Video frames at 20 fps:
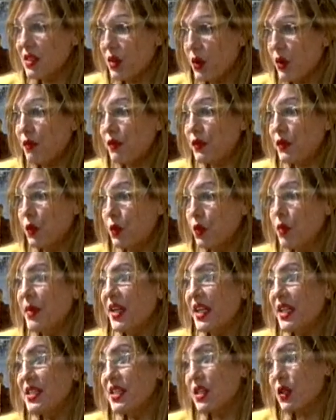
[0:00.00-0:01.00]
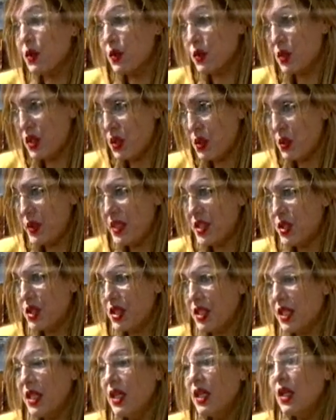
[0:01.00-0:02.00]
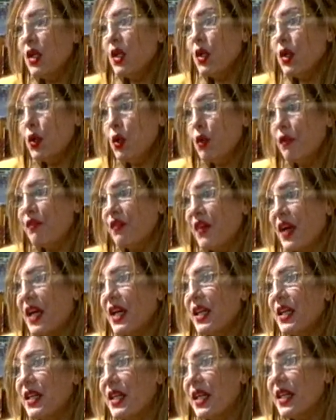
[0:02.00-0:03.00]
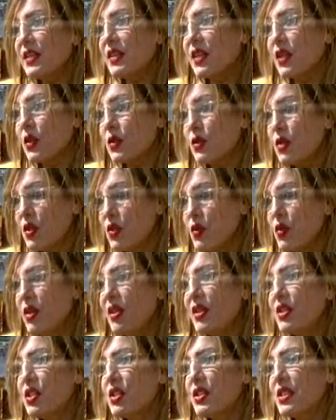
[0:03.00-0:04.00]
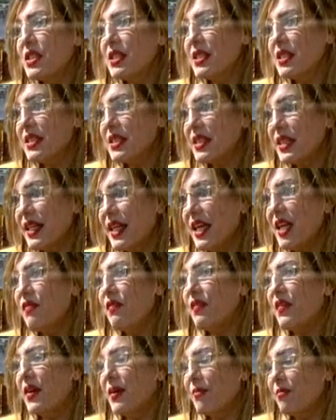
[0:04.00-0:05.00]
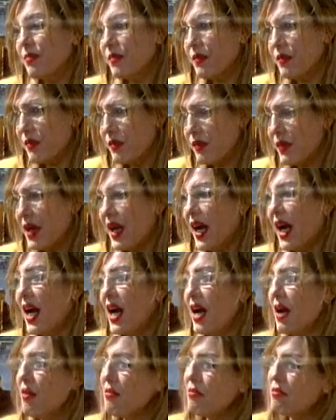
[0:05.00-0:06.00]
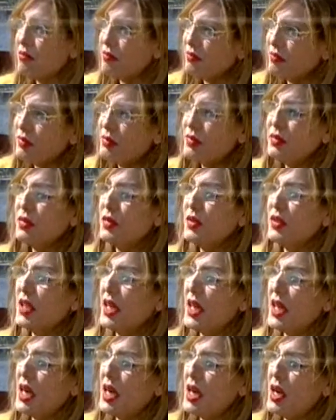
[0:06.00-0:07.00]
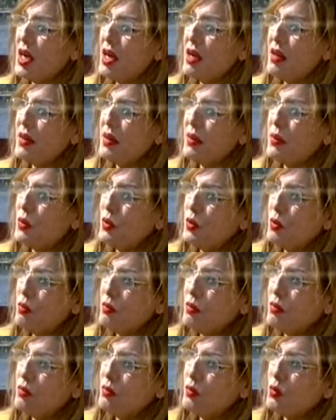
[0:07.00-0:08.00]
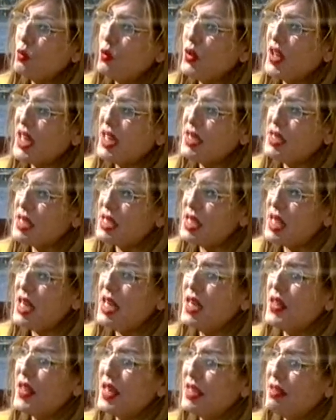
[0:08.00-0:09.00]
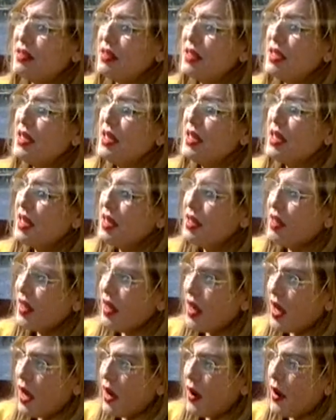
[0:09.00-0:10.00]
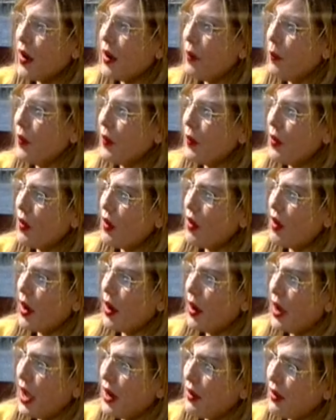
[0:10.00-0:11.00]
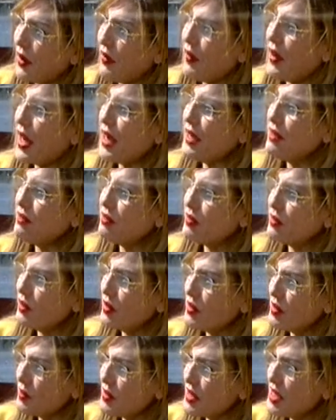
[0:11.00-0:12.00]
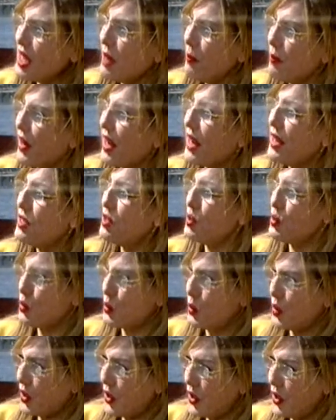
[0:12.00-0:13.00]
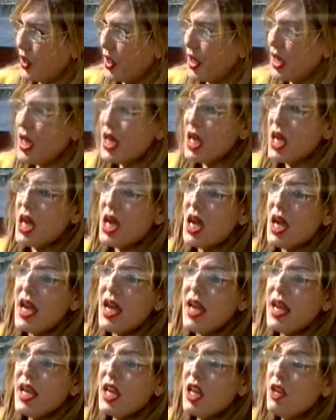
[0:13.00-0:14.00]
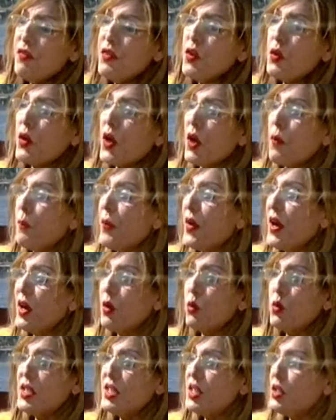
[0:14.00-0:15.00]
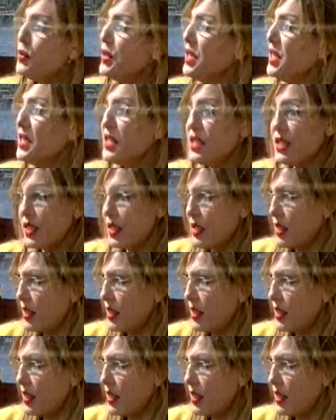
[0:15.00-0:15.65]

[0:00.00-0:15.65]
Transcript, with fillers: of women in the constitution, you find that the constitution give a yeah, um, we can say that uh, uh some rights to her. If you compare with Tunisian